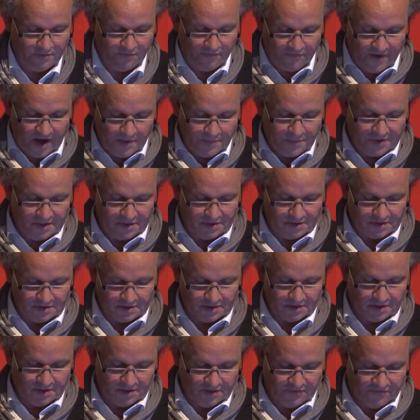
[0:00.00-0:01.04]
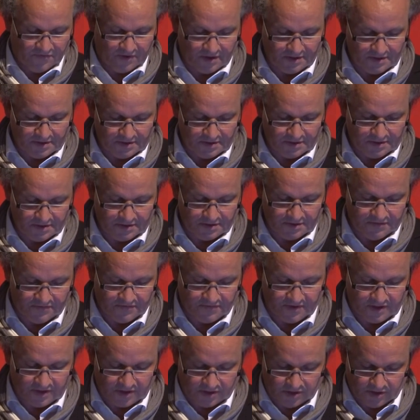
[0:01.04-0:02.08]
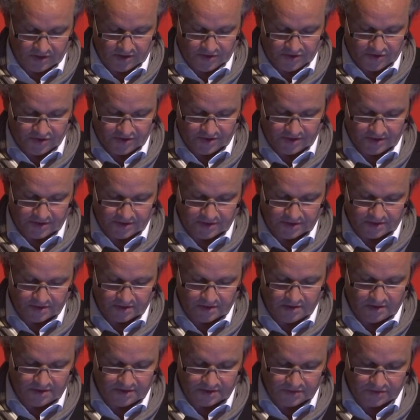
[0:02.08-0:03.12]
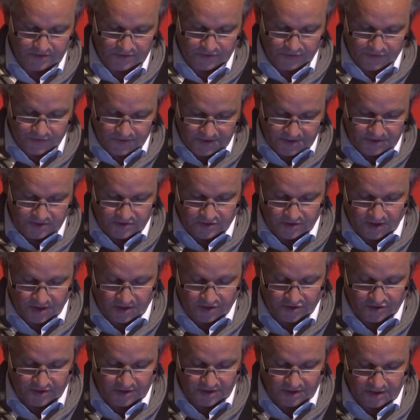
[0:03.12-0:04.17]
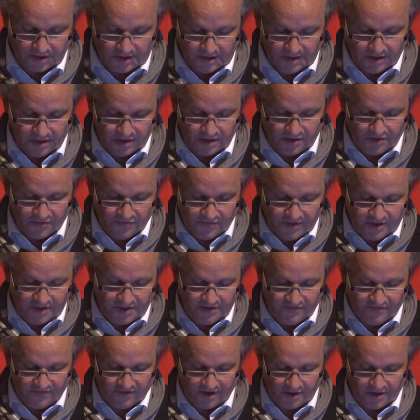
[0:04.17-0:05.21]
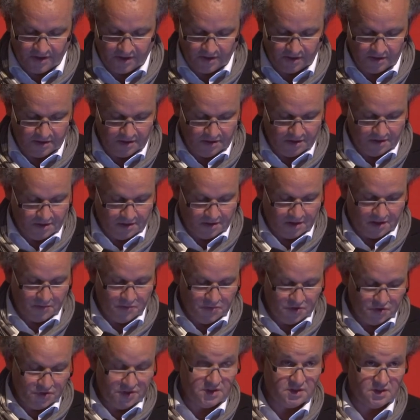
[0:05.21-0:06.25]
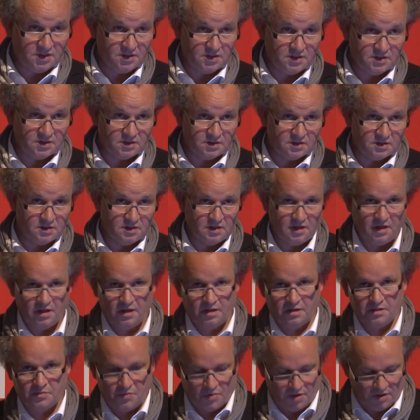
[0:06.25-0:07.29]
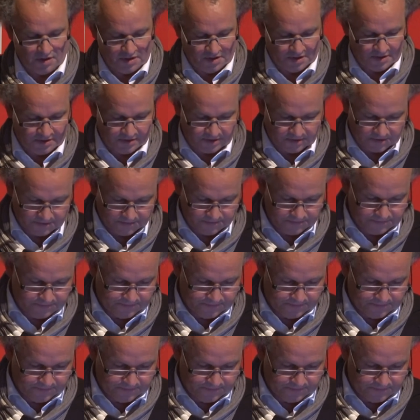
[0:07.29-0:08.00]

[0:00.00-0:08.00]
rapid advances of technologies are sort of restructuring and redefining communities and markets.